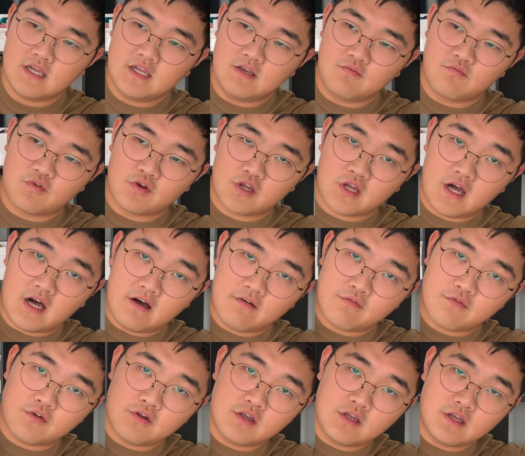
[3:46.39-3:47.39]
in
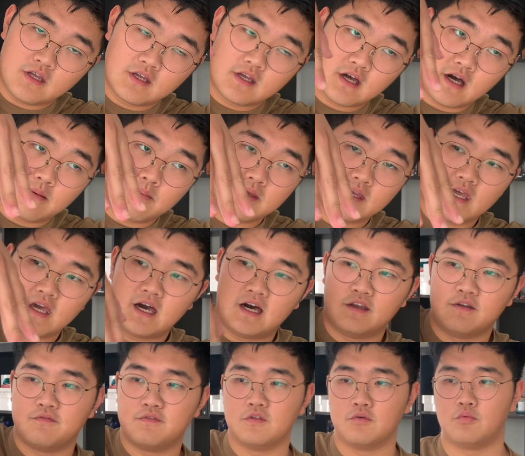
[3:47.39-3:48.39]
recovery coming out
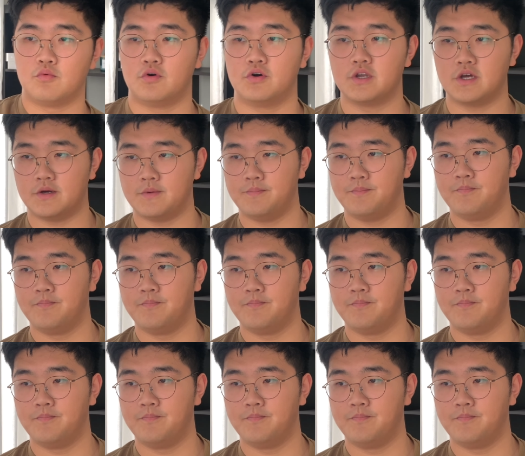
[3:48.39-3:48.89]
of the water.